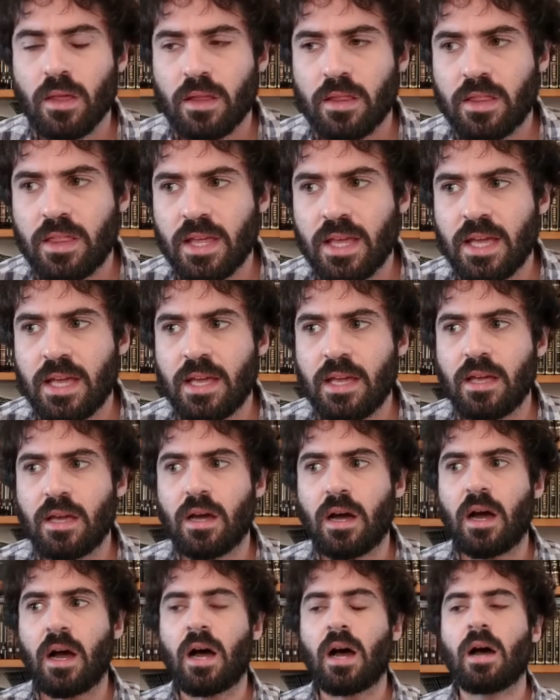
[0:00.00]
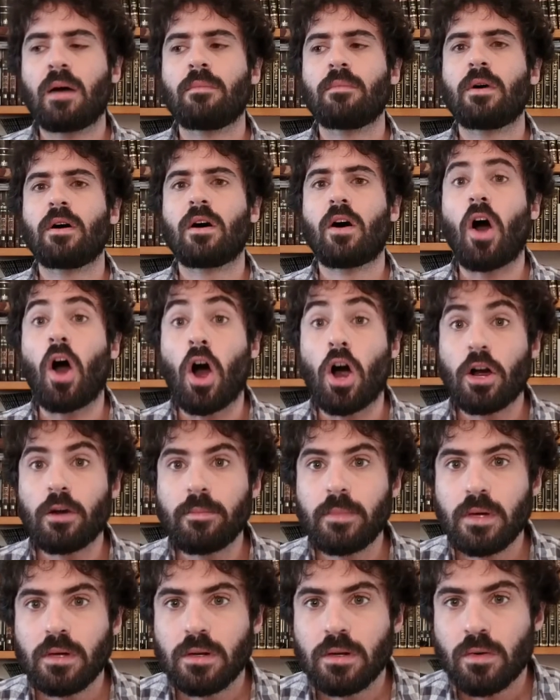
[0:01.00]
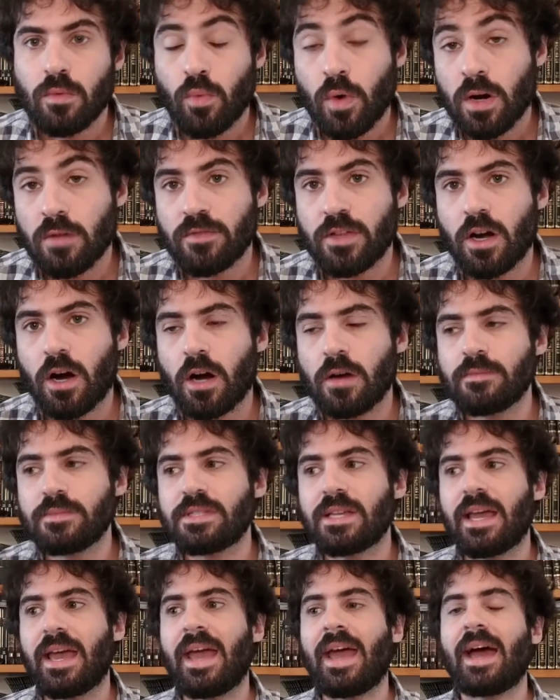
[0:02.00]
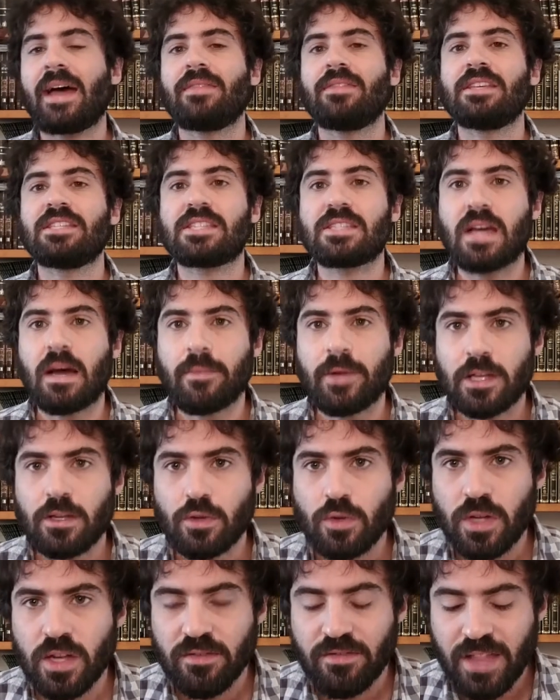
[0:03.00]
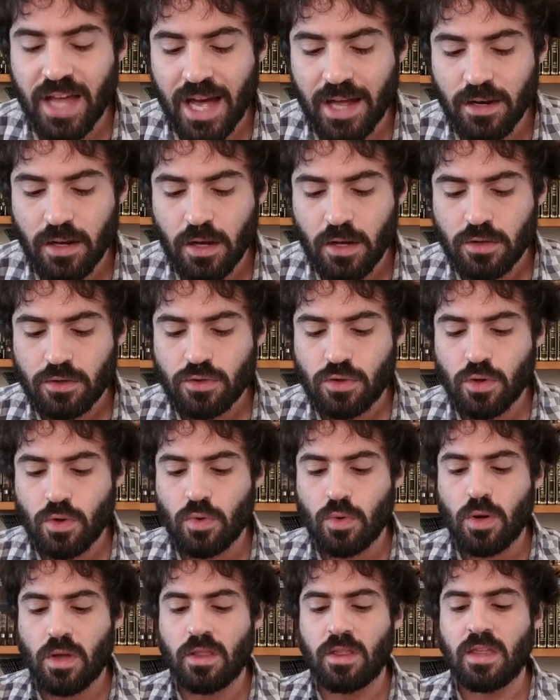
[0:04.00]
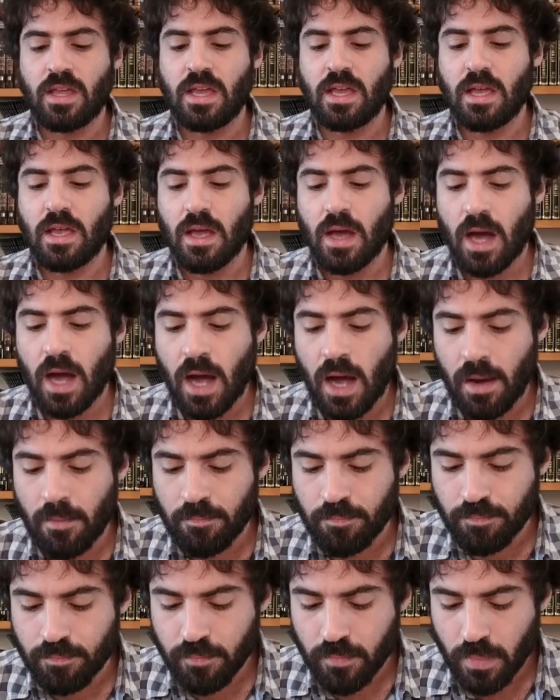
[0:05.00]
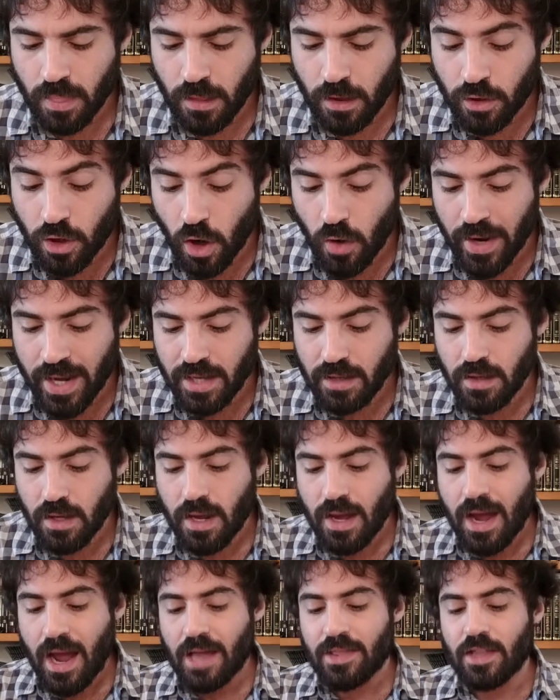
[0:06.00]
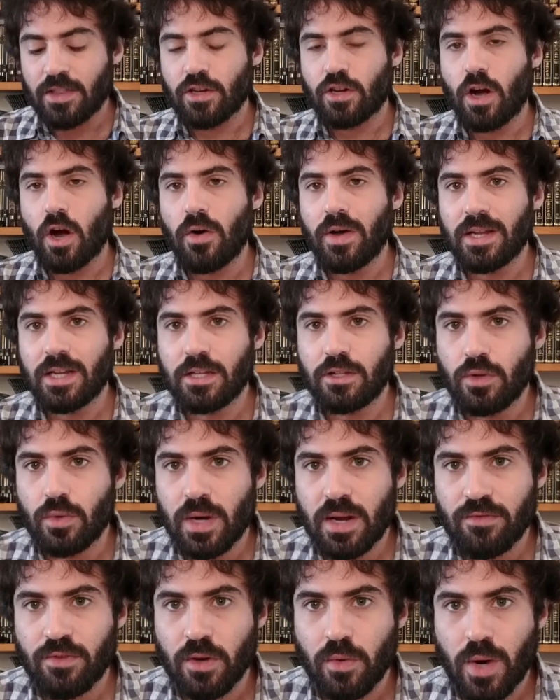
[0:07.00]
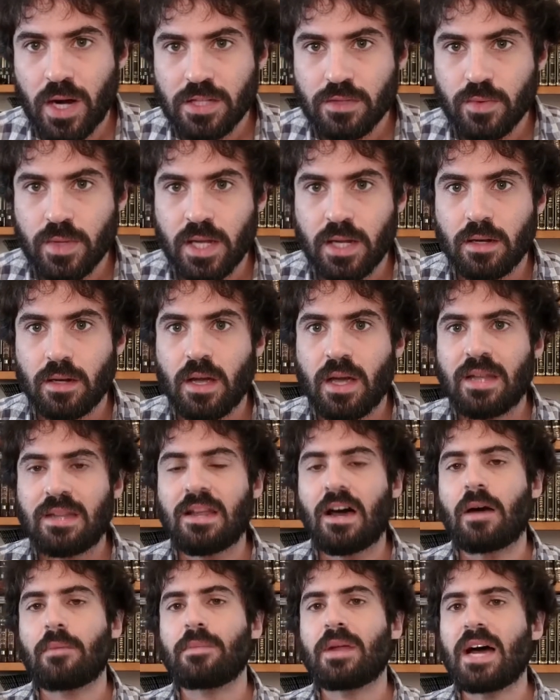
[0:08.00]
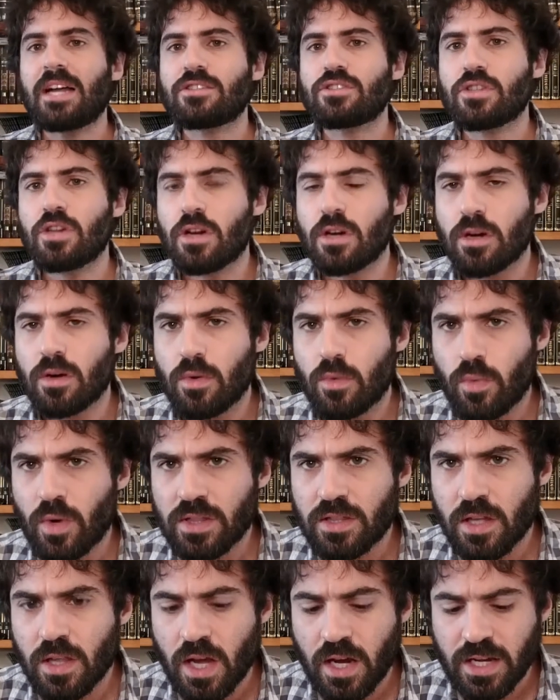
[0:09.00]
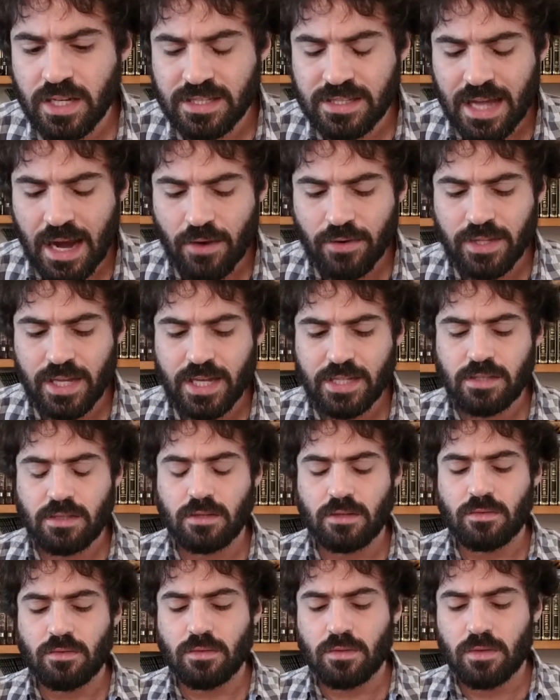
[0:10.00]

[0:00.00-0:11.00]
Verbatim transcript: the, um, arm, one of the arms, and the stomach. You give that to the, um, Kohen, and then the Kohen can do whatever he wants with it. Now, I'm not sure what the halacha is nowadays,